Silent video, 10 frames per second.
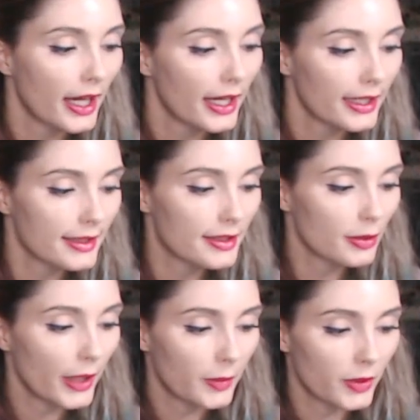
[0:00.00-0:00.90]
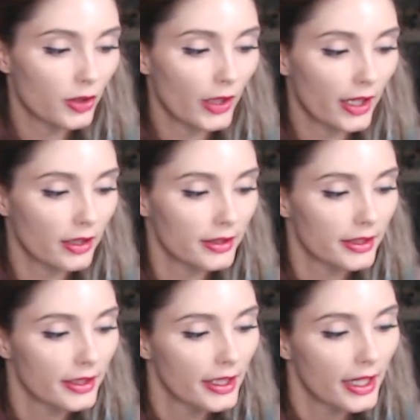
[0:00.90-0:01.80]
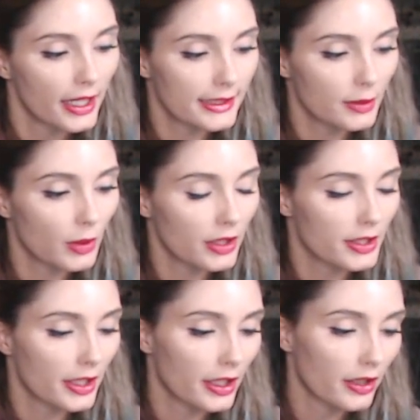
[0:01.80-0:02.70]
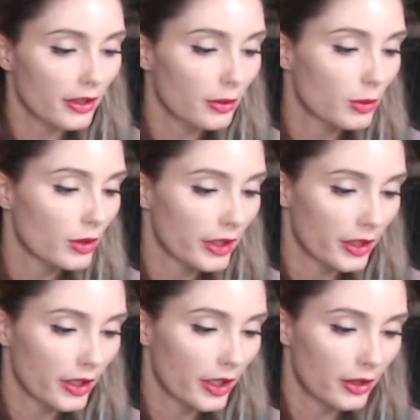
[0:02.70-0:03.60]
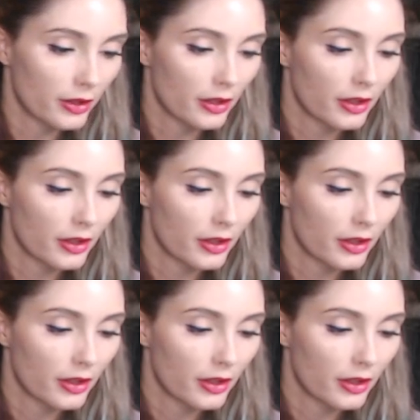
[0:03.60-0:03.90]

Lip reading: and Doomhammer growled as he watched the younger warrior go.